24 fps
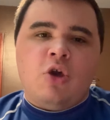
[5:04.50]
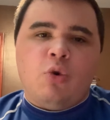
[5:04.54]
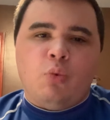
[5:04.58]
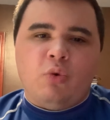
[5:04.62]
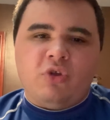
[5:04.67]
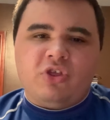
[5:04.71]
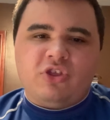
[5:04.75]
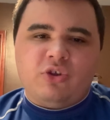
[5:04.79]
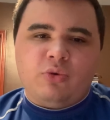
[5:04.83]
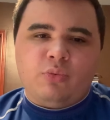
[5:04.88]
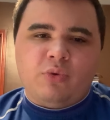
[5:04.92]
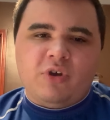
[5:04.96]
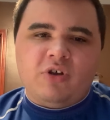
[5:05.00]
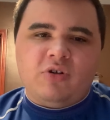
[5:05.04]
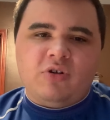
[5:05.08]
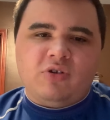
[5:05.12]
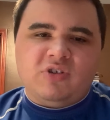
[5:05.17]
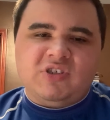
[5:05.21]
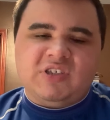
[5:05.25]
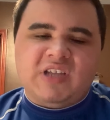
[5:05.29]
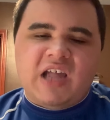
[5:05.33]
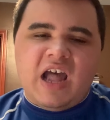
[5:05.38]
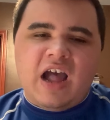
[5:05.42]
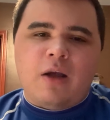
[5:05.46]
with the real
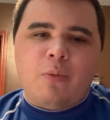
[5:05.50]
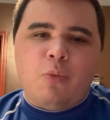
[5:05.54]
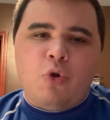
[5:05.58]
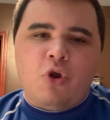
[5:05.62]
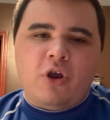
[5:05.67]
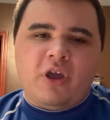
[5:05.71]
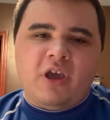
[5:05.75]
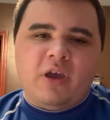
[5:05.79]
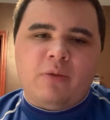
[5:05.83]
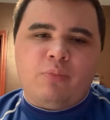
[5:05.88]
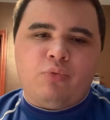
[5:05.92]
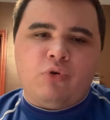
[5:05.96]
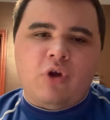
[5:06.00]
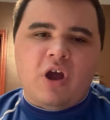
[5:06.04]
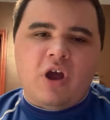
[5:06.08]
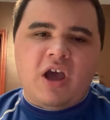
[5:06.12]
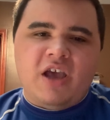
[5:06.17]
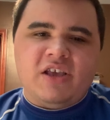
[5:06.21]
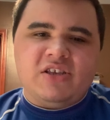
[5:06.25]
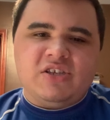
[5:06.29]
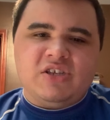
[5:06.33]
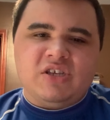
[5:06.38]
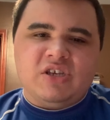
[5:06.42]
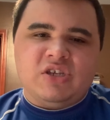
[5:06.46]
stock market
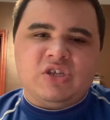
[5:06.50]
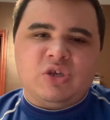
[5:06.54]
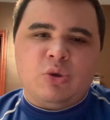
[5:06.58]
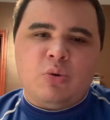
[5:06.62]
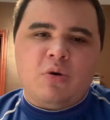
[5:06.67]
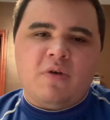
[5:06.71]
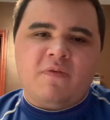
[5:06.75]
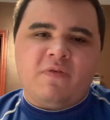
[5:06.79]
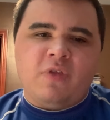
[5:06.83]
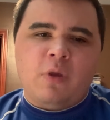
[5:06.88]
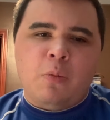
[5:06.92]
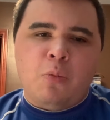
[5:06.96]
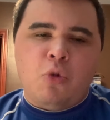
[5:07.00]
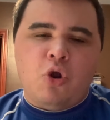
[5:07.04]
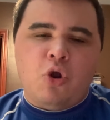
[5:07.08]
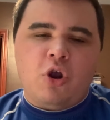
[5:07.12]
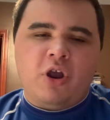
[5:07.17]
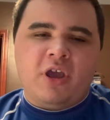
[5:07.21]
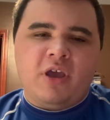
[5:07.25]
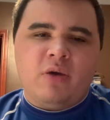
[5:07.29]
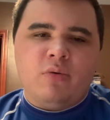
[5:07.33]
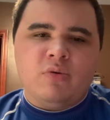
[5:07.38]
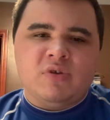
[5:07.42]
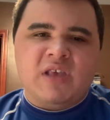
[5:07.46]
prices. So if the
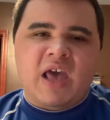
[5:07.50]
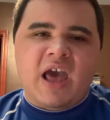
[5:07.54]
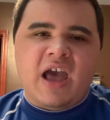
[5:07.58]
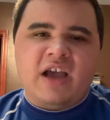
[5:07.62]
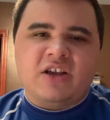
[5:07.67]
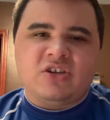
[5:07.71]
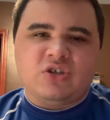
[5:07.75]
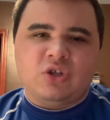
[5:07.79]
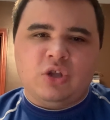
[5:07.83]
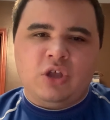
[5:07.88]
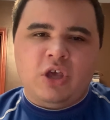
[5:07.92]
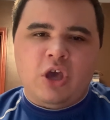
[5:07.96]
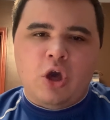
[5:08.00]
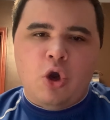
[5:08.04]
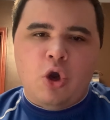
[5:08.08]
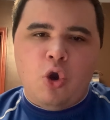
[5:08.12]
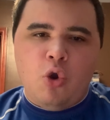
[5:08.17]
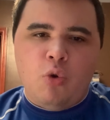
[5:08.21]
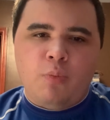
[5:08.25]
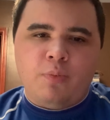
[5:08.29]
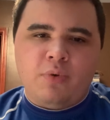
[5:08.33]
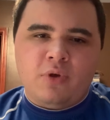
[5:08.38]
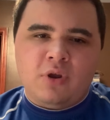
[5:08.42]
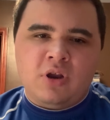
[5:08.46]
market was actually
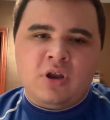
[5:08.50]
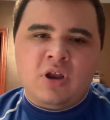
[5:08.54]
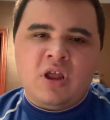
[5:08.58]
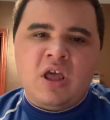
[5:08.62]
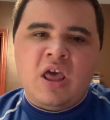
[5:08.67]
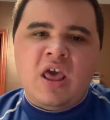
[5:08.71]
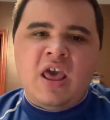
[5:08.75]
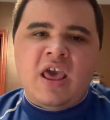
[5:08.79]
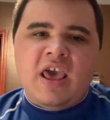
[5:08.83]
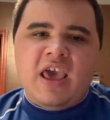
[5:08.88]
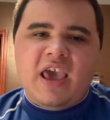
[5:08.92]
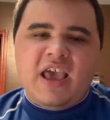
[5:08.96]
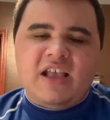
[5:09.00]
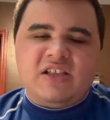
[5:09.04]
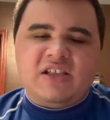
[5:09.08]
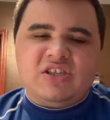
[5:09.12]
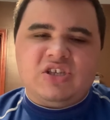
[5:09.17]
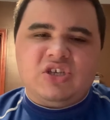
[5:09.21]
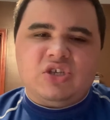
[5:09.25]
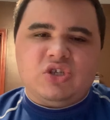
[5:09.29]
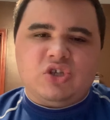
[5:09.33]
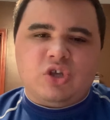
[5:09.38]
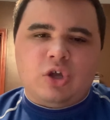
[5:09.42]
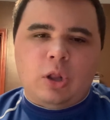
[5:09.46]
open,
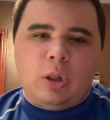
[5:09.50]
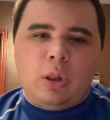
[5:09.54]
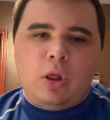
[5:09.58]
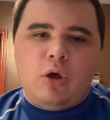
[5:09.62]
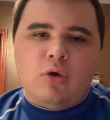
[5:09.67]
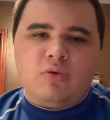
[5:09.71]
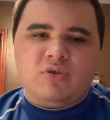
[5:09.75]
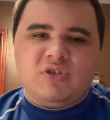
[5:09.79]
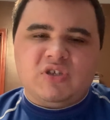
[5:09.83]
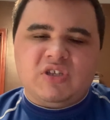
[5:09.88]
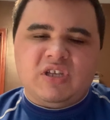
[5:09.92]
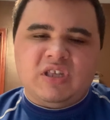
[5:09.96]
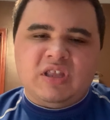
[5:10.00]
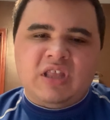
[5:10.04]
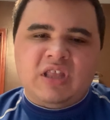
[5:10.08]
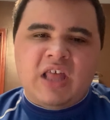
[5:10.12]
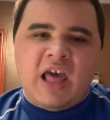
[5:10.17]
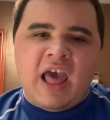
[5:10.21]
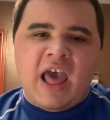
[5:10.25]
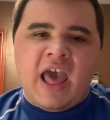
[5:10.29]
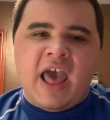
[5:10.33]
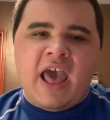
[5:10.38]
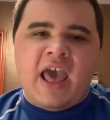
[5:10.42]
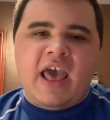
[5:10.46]
it's as close to
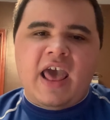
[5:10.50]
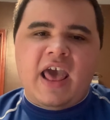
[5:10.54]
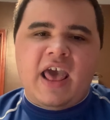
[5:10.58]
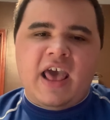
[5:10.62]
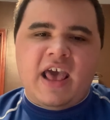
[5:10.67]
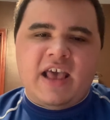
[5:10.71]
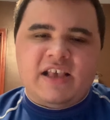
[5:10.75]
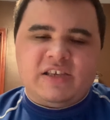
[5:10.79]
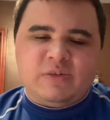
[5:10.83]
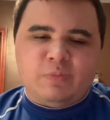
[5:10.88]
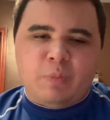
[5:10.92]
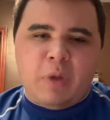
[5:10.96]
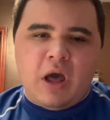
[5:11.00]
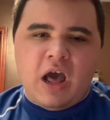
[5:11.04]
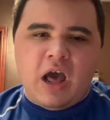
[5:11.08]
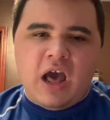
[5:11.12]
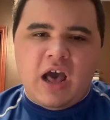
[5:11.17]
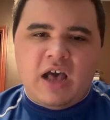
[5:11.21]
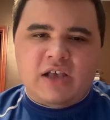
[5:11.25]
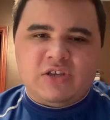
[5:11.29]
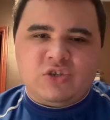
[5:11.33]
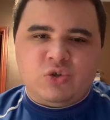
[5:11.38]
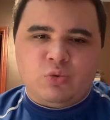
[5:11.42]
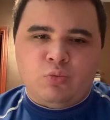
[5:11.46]
that as
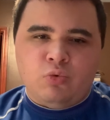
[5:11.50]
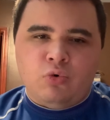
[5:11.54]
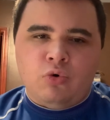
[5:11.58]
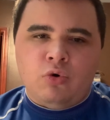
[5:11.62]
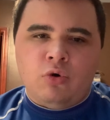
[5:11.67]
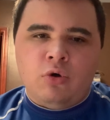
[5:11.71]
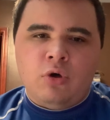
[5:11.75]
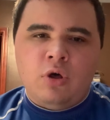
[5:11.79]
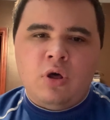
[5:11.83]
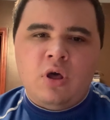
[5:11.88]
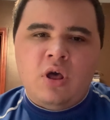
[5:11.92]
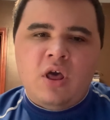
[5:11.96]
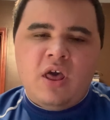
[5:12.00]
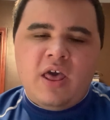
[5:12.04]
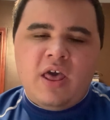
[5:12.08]
possible.